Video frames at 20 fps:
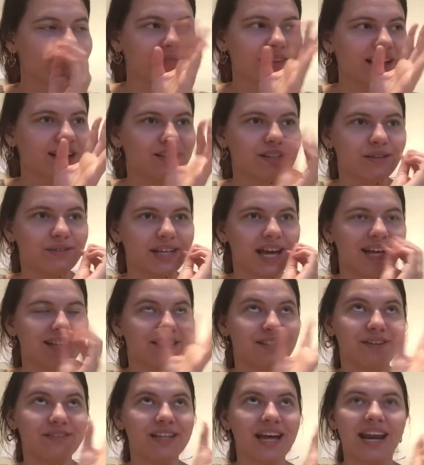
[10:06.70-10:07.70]
so sad,
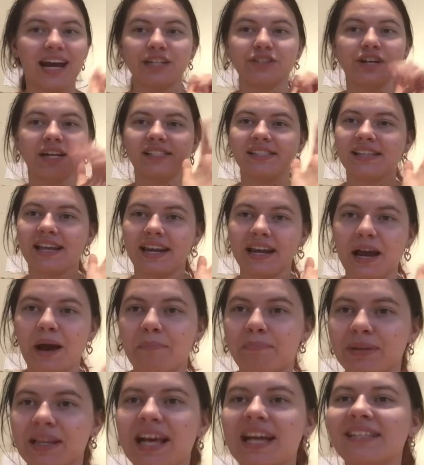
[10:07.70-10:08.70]
so sad. I tried setting up
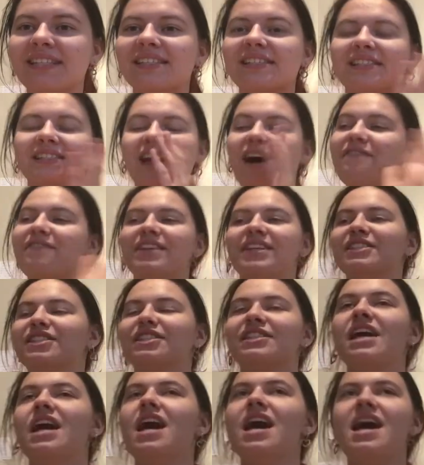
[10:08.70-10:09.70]
plans and stuff, and
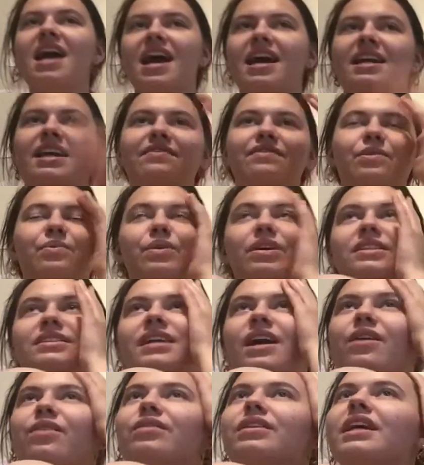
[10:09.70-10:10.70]
it never worked
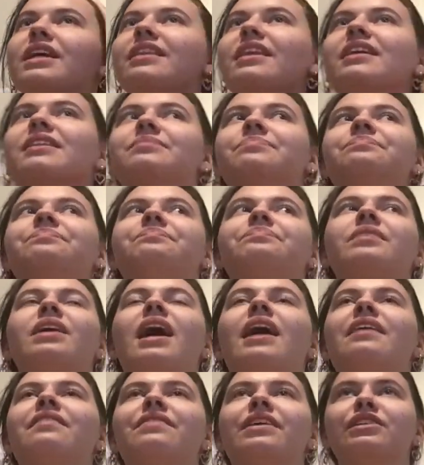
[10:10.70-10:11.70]
out. And then
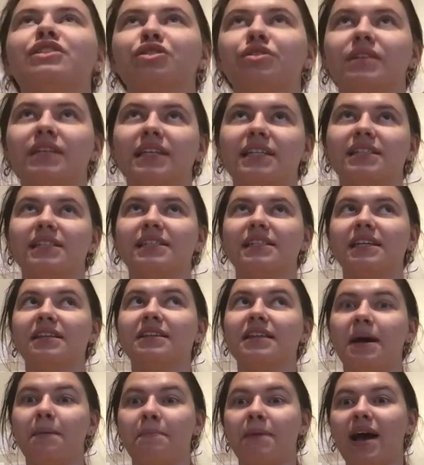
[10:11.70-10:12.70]
I eventually seen
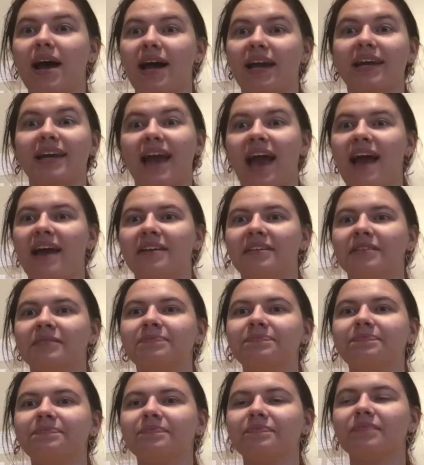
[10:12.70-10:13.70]
them again,
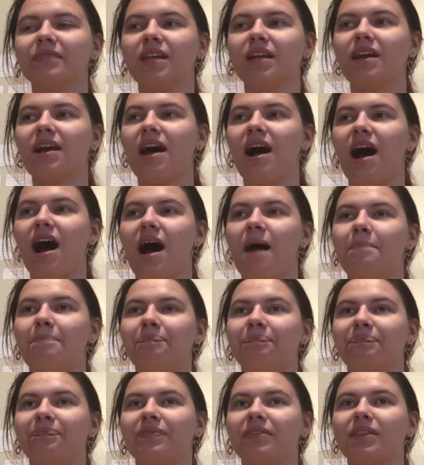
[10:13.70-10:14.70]

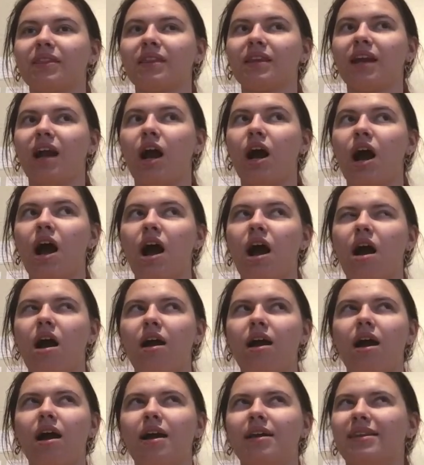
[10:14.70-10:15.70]
in
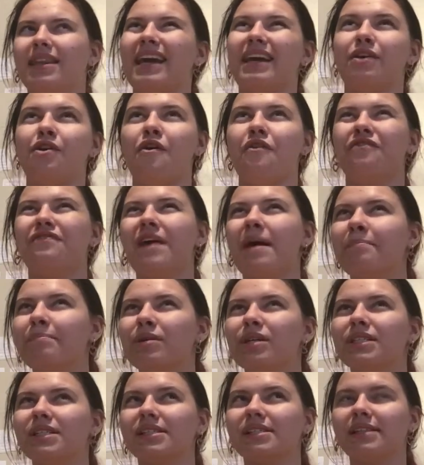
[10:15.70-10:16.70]
like
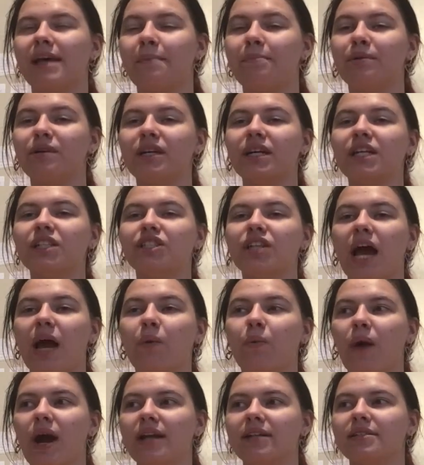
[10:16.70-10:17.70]
November, December-ish. I
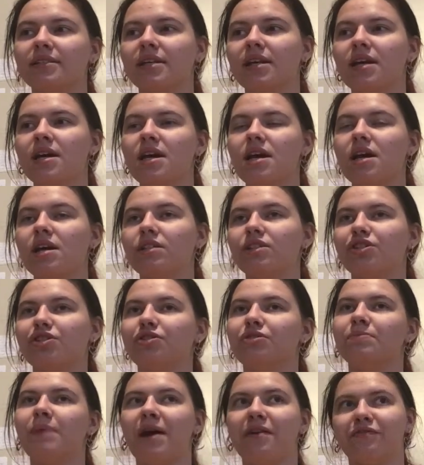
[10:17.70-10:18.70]
went to
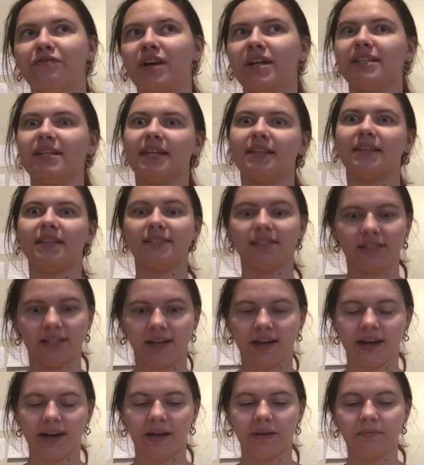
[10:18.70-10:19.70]
my friend at the
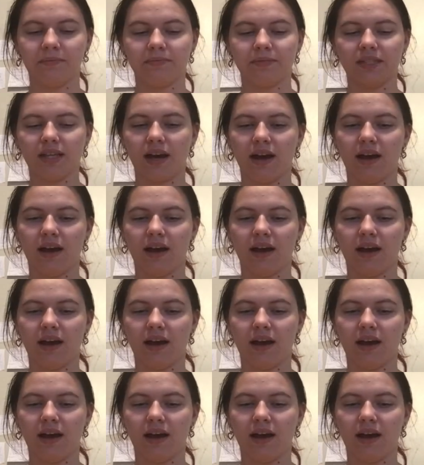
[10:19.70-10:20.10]
time's,